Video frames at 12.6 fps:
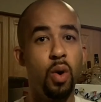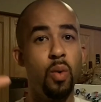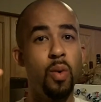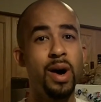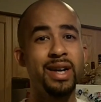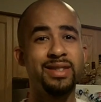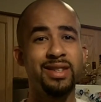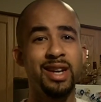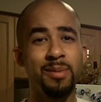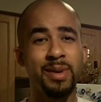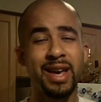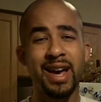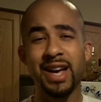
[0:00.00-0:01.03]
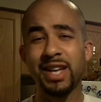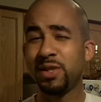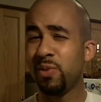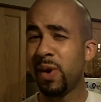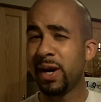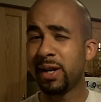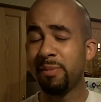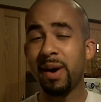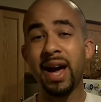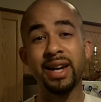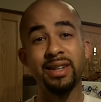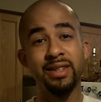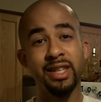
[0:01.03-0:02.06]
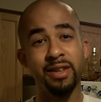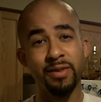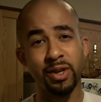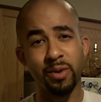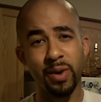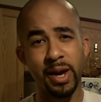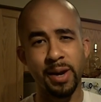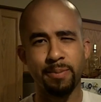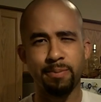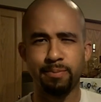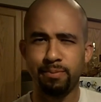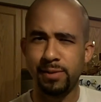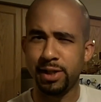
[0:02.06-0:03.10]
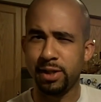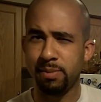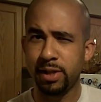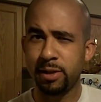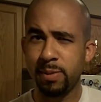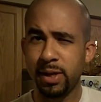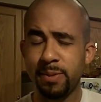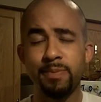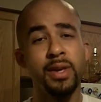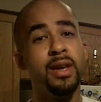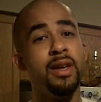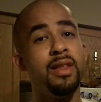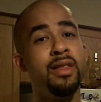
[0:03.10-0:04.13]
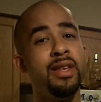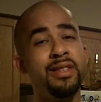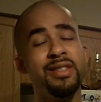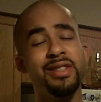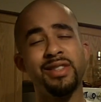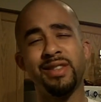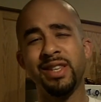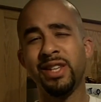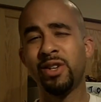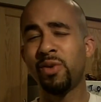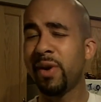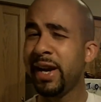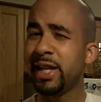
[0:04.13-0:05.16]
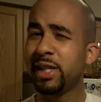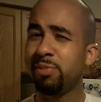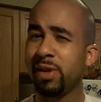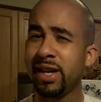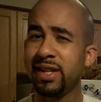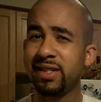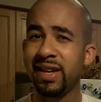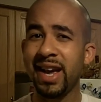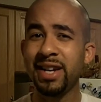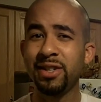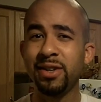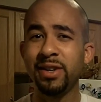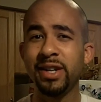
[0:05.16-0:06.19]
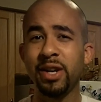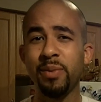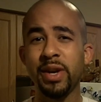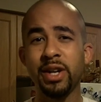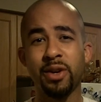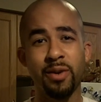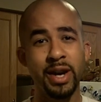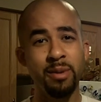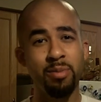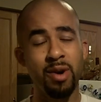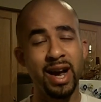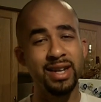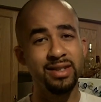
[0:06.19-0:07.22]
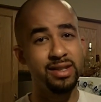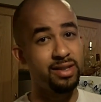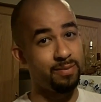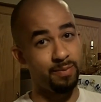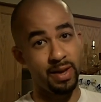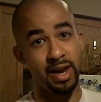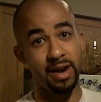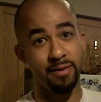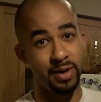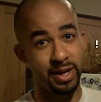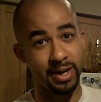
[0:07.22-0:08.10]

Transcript: What's up, guys? Welcome back to Giving It Away. Did you miss me? This is the greatest place to enter in and win great prizes every